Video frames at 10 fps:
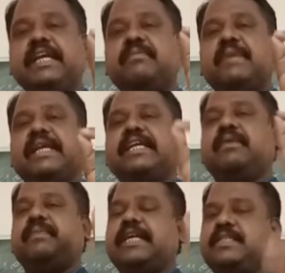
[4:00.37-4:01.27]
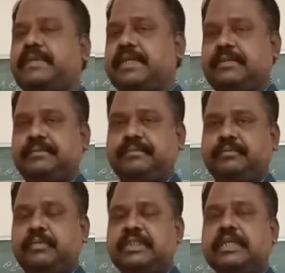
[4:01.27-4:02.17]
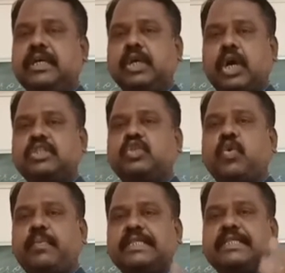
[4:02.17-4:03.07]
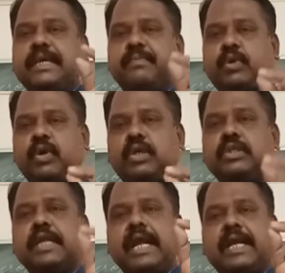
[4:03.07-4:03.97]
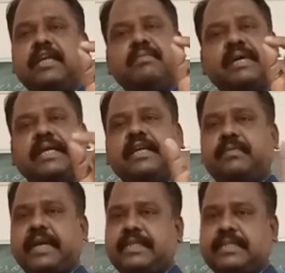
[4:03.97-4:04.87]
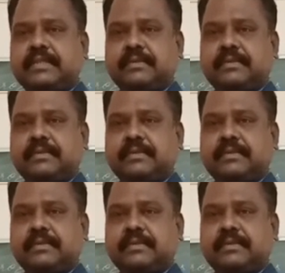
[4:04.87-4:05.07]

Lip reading: at a market price. Means gross domestic product at a market price.